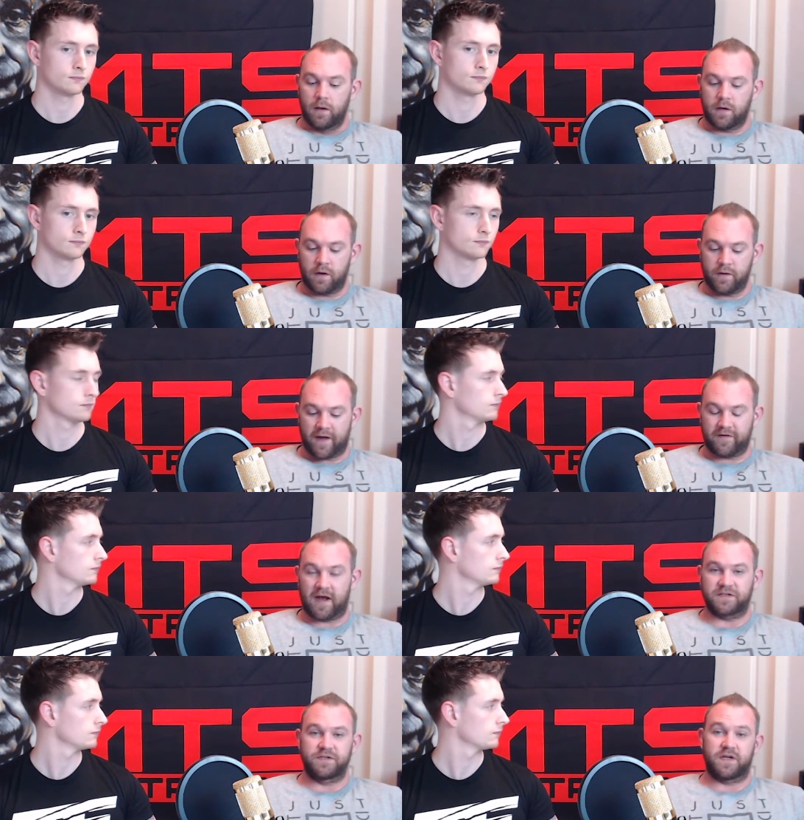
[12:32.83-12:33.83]
Speaker 1: you know, you have to
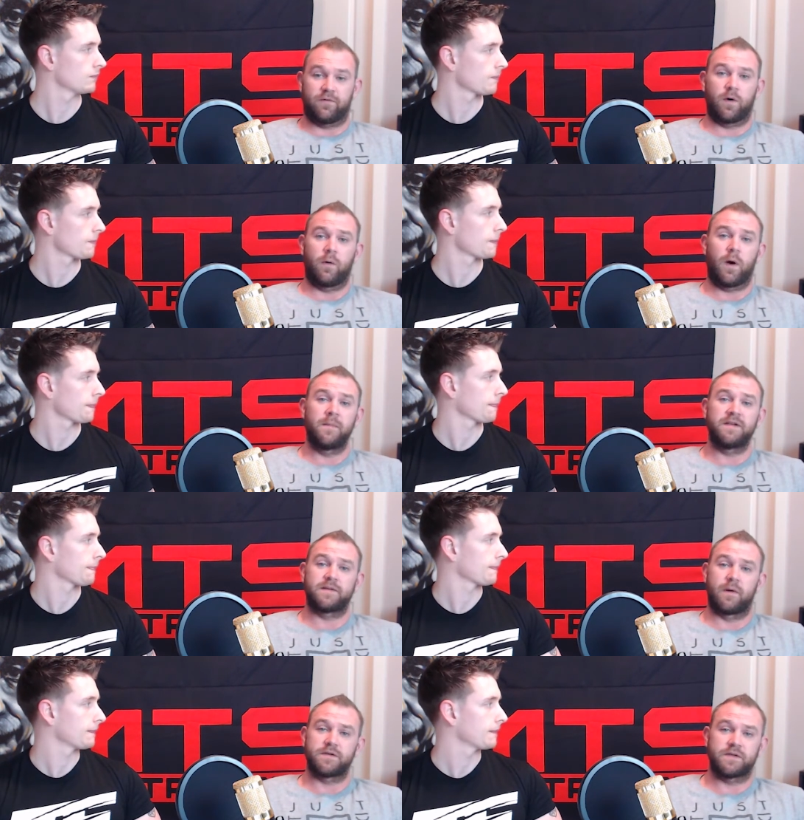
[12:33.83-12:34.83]
ask yourself what what
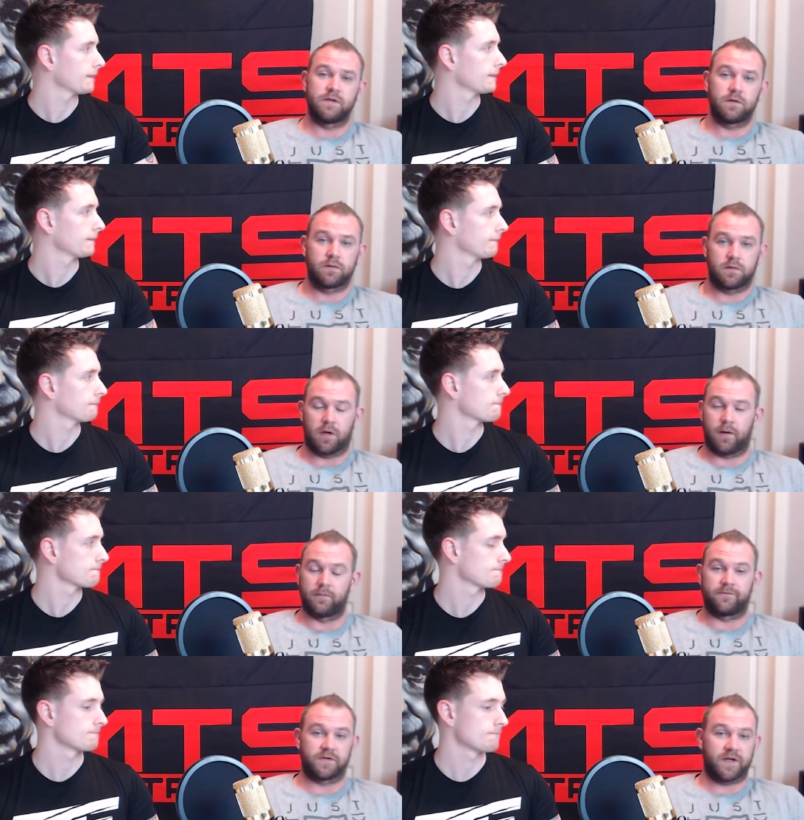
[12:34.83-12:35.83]
means the most to you.
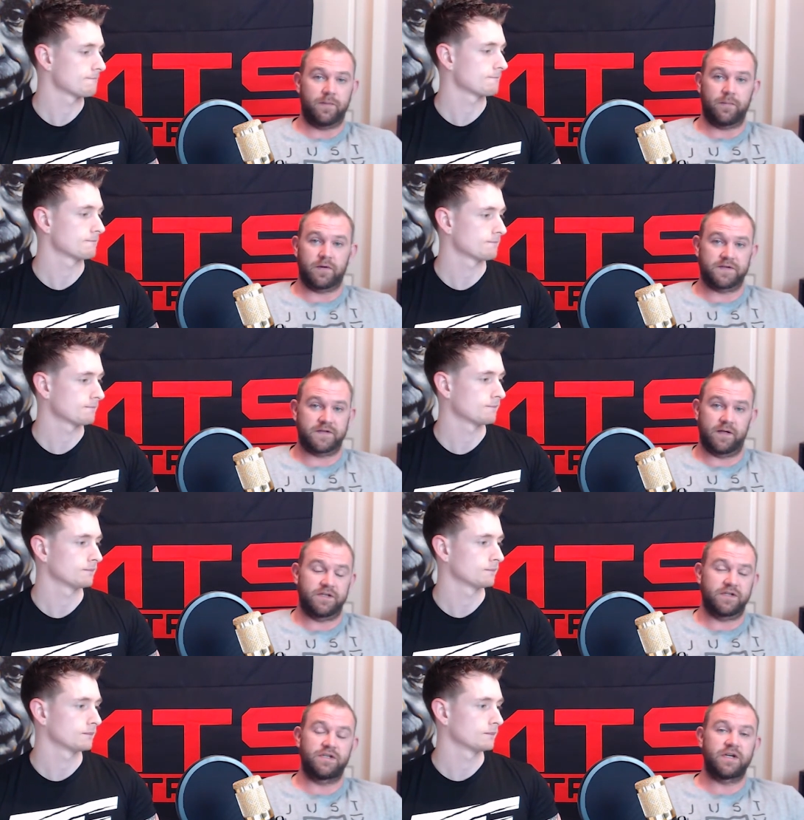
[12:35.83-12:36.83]
Um, for some people, it's
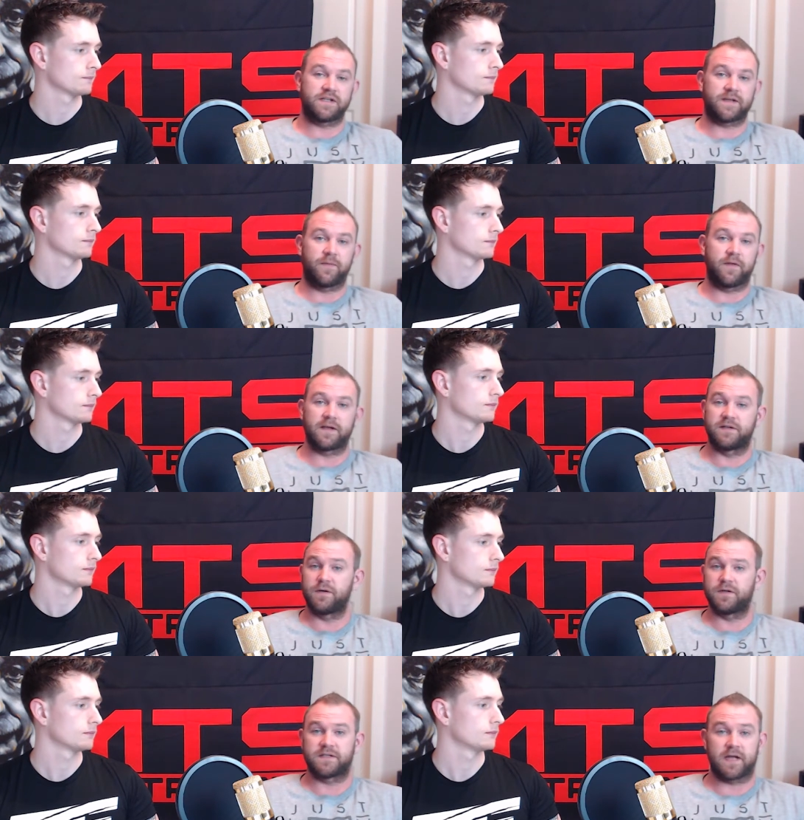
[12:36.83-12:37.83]
it's just something they
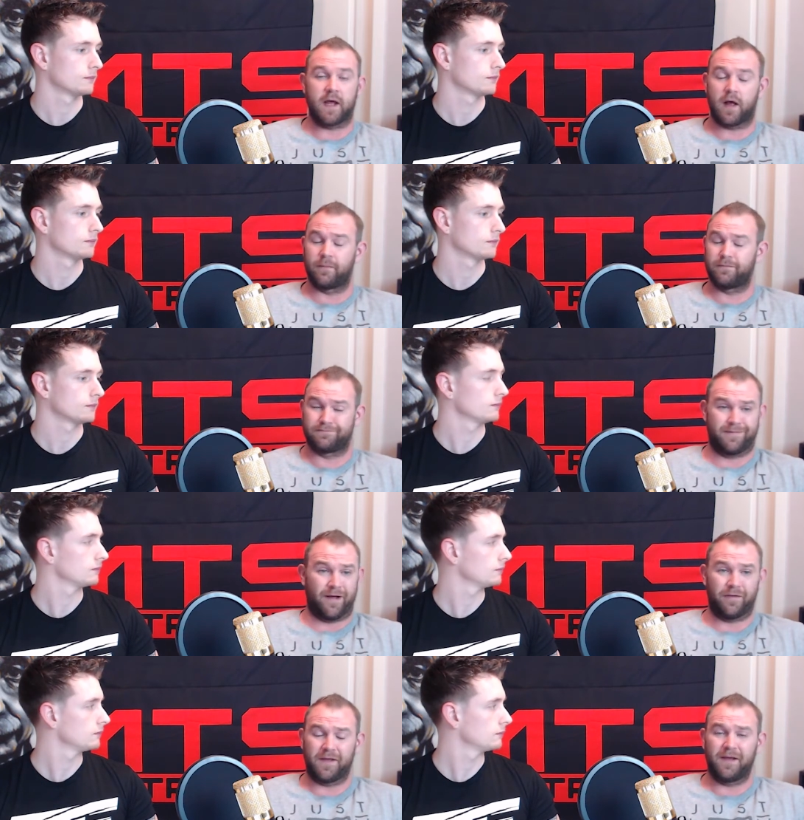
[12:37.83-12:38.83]
do to stay
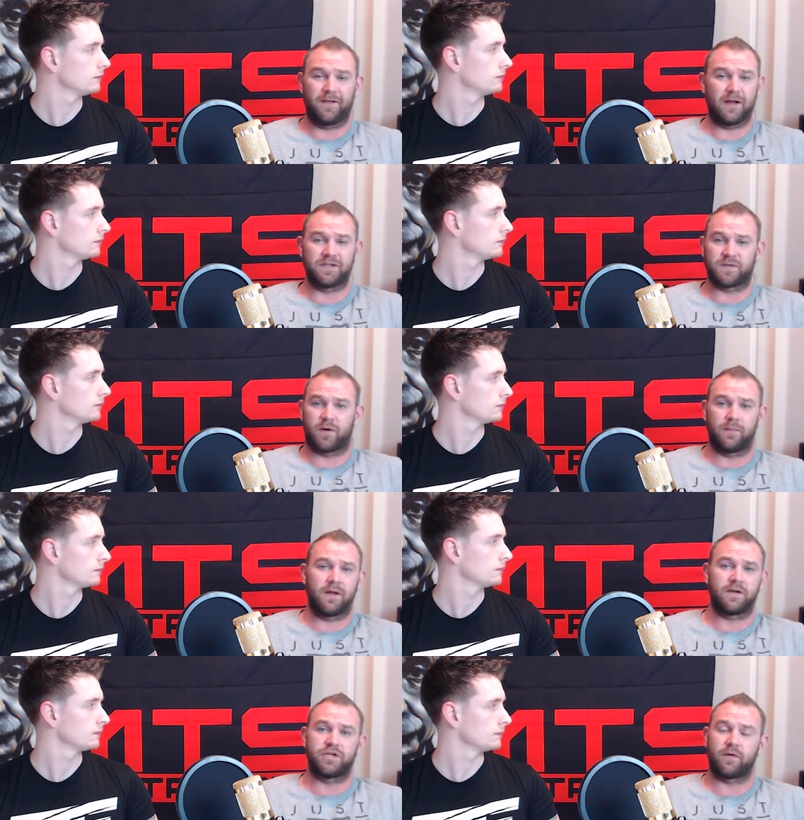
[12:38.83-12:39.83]
healthy. They just want to
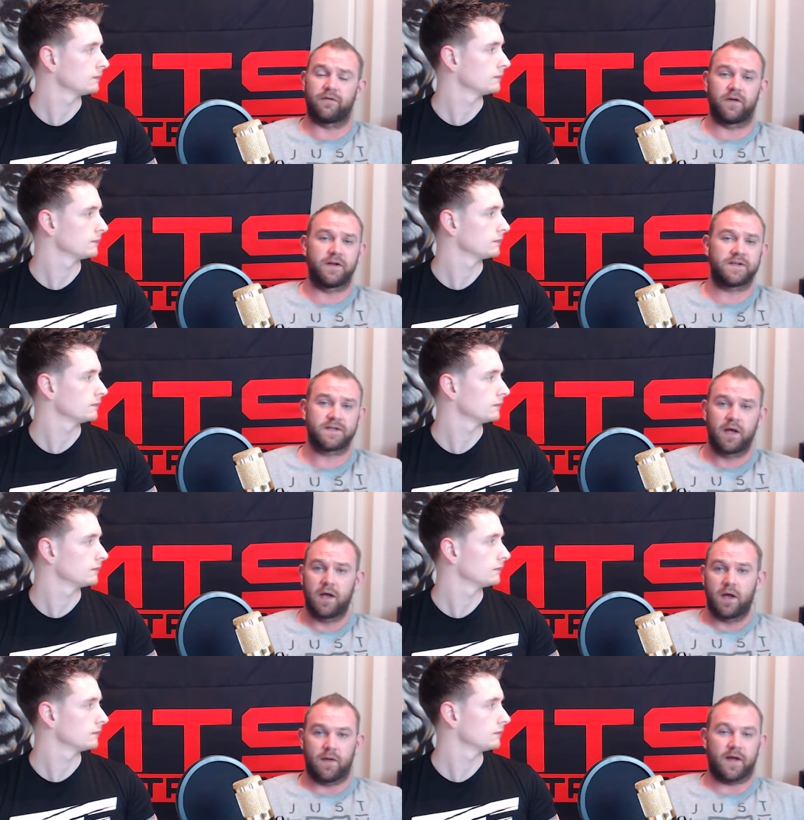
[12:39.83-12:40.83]
be into general fitness,
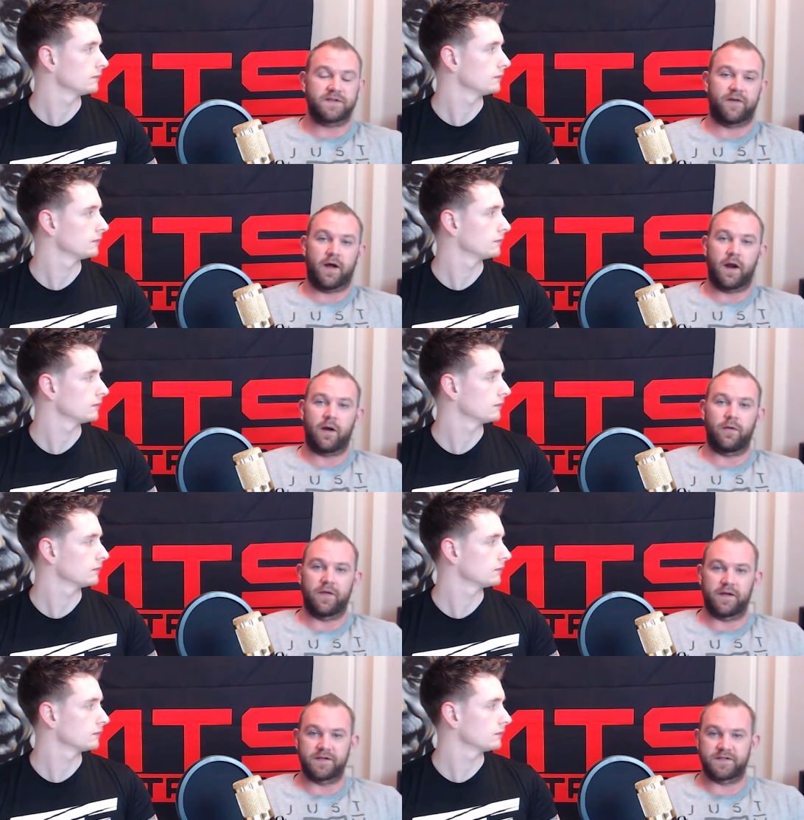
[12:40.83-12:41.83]
and that's fine. I don't
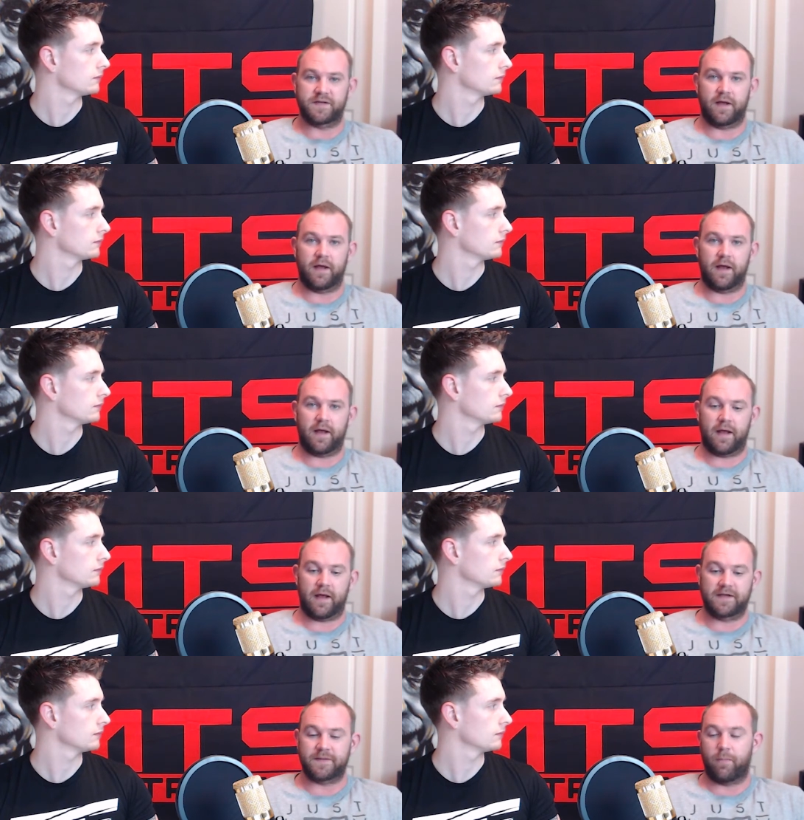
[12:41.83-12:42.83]
think it's uh,
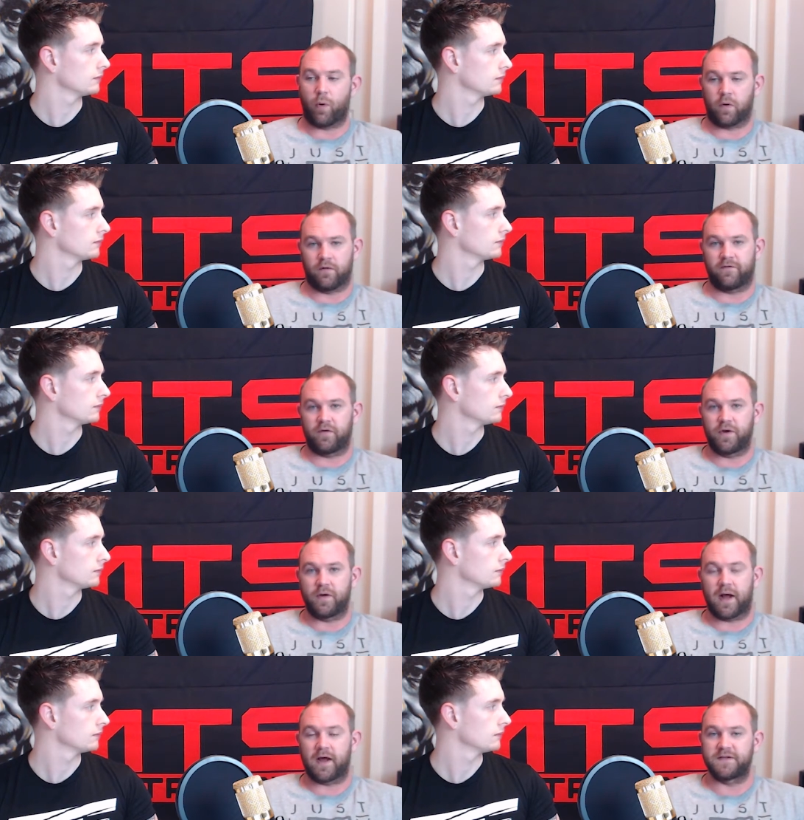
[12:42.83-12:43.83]
as important for you
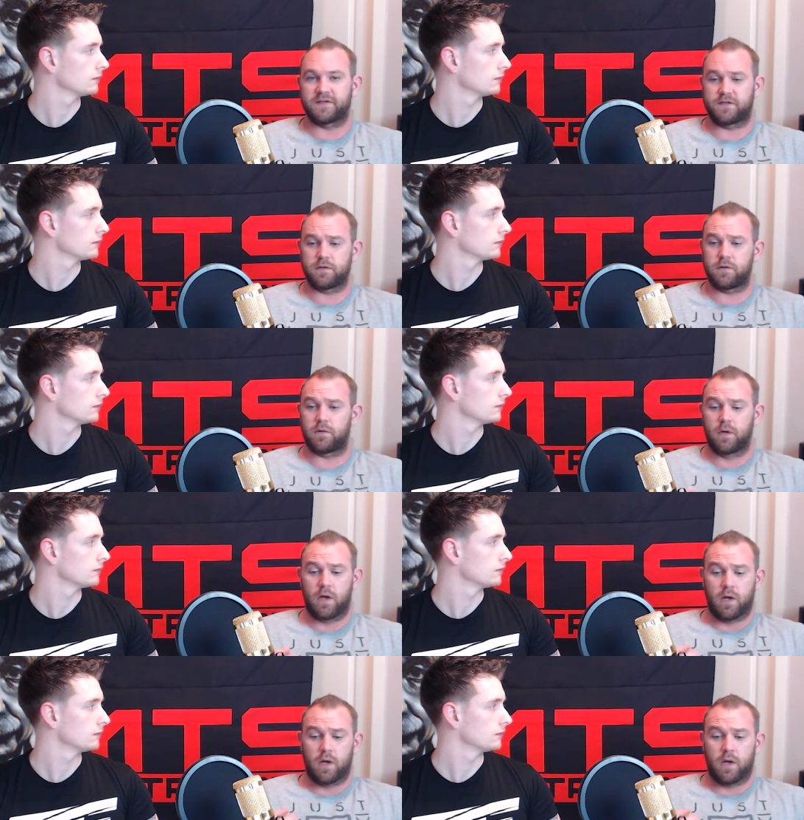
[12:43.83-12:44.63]
guys to